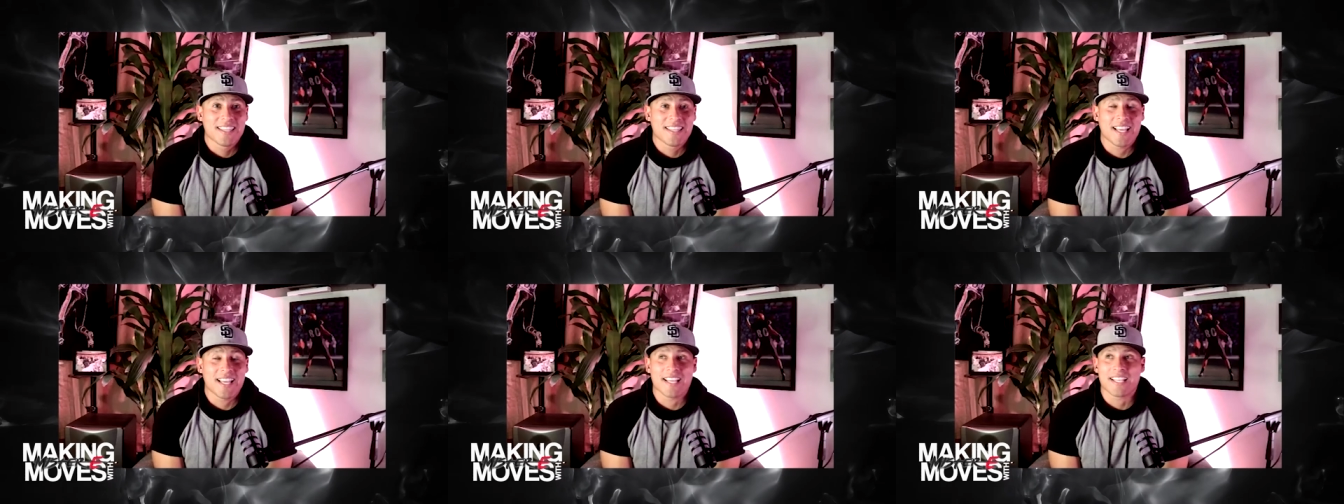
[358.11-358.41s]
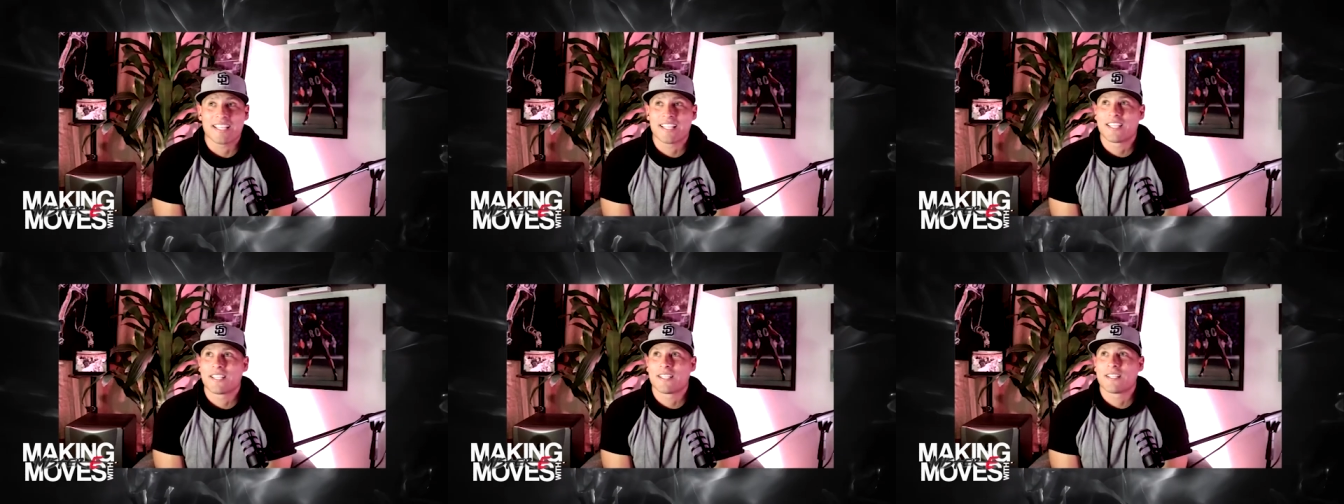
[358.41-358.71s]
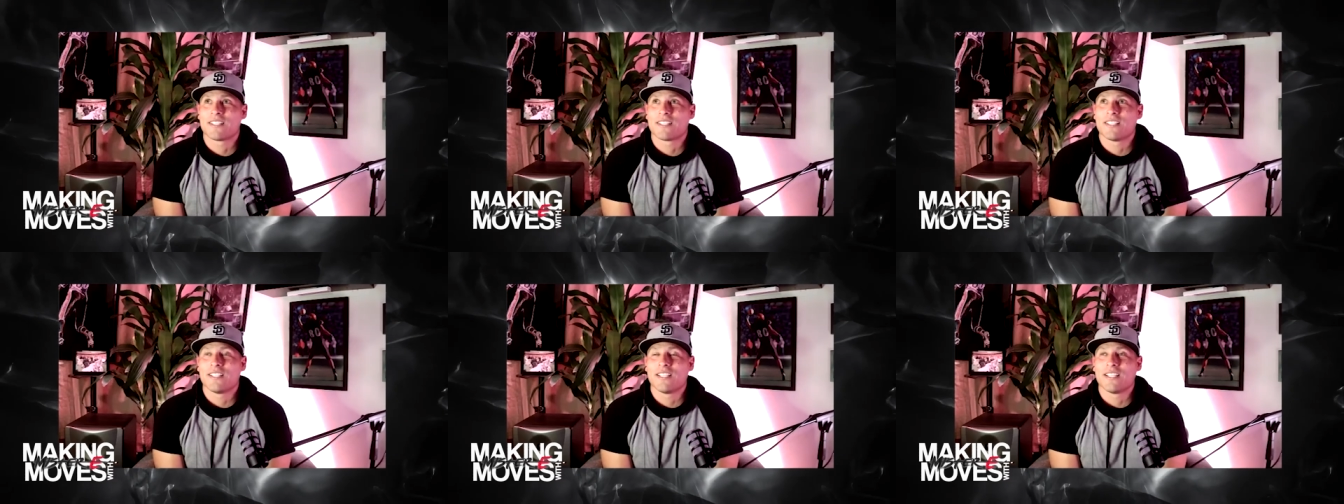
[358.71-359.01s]
like
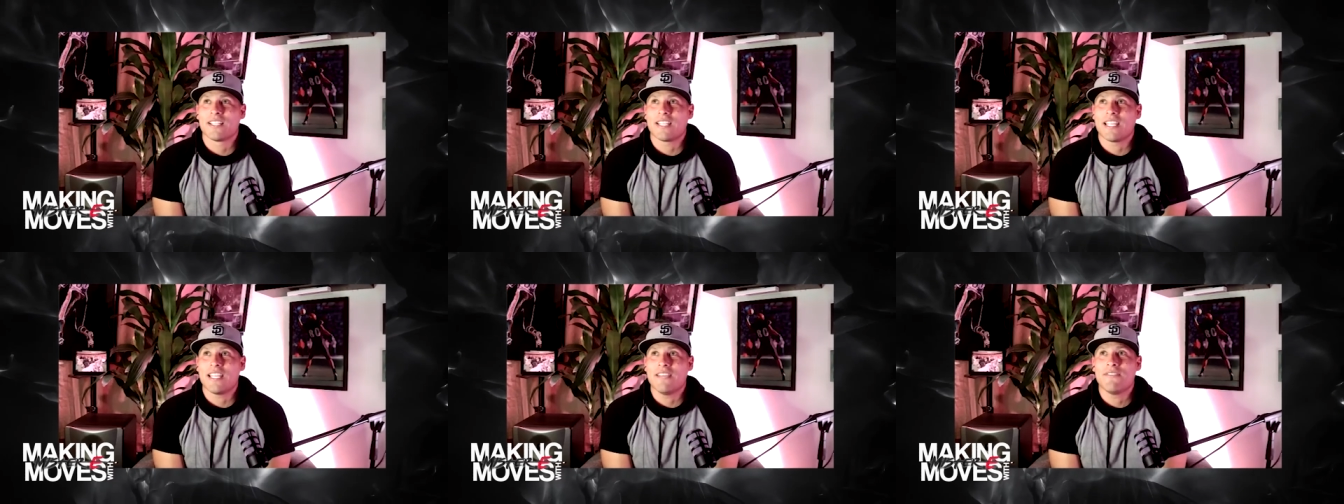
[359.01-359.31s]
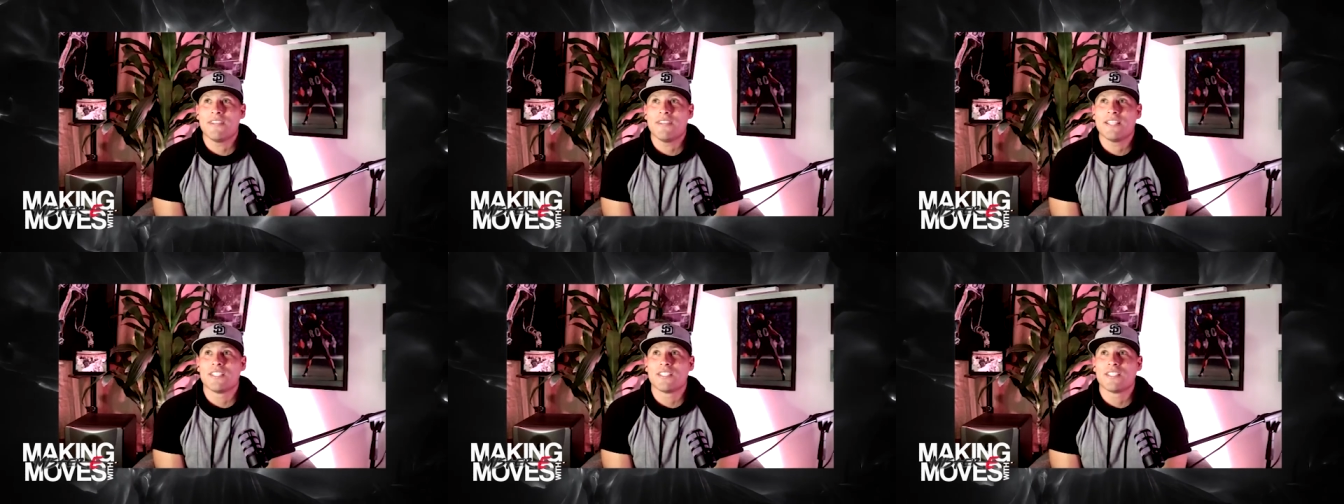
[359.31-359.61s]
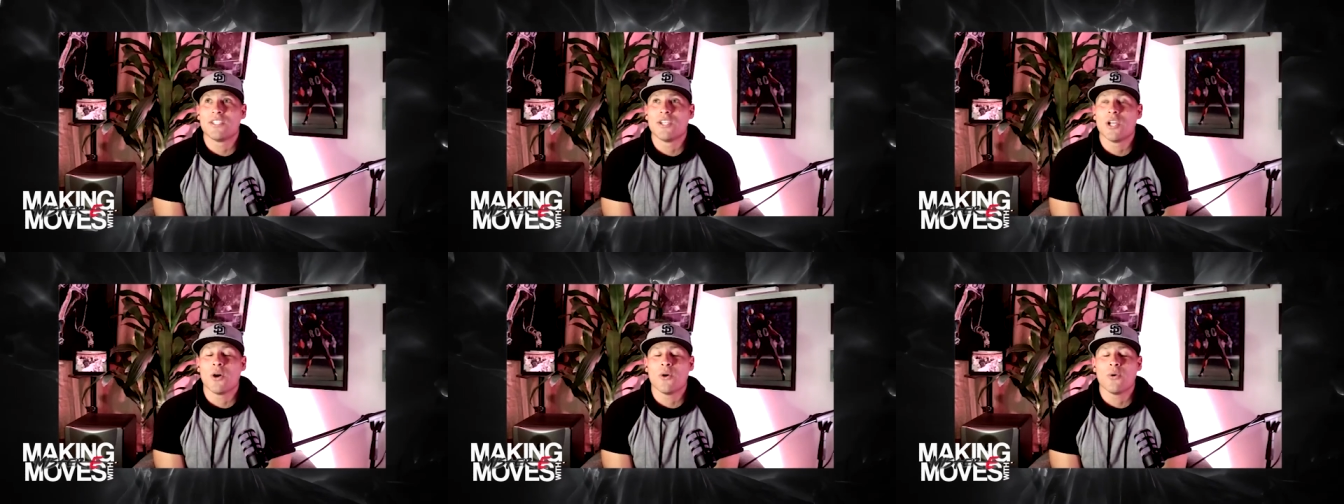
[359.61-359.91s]
even
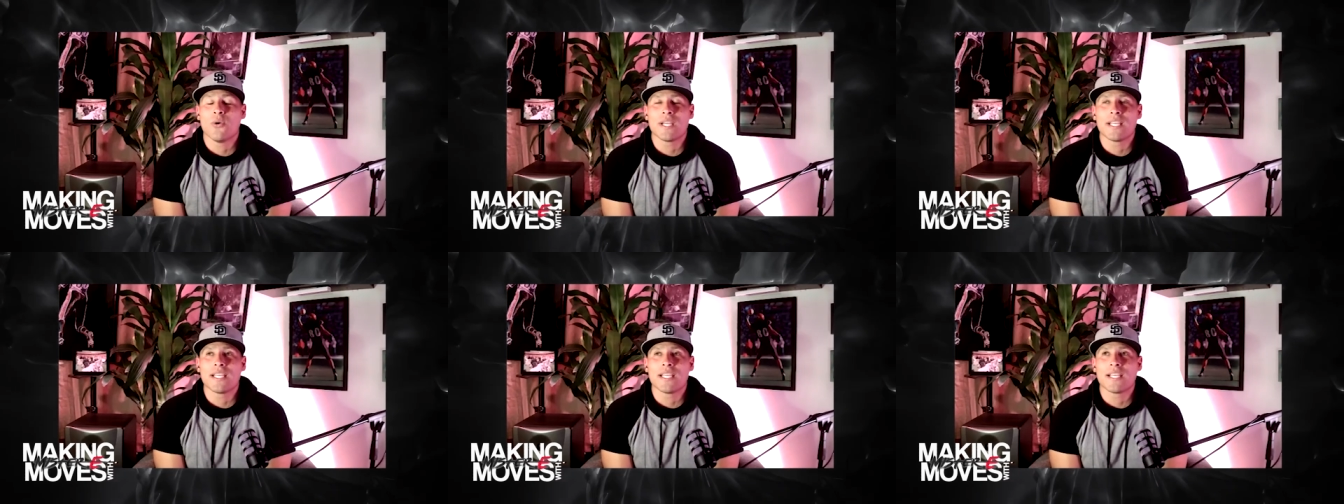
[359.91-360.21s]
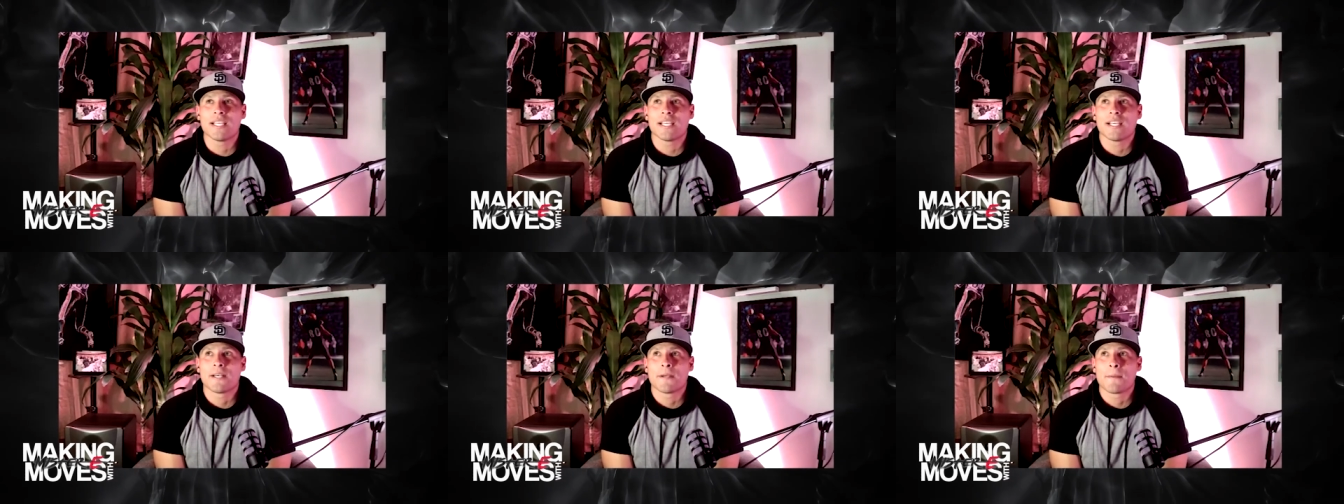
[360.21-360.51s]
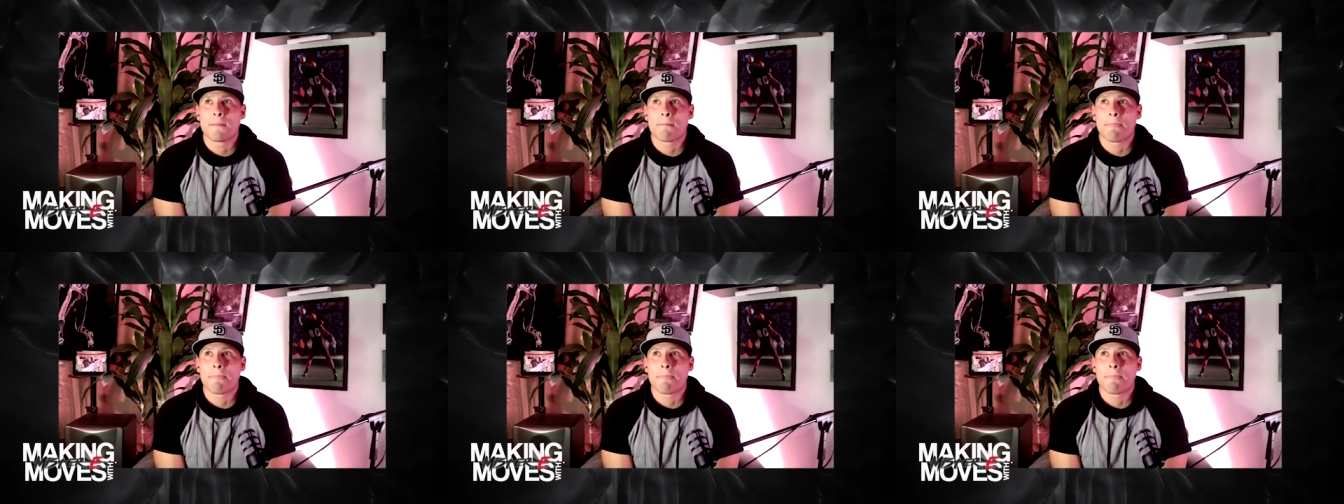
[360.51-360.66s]
knowing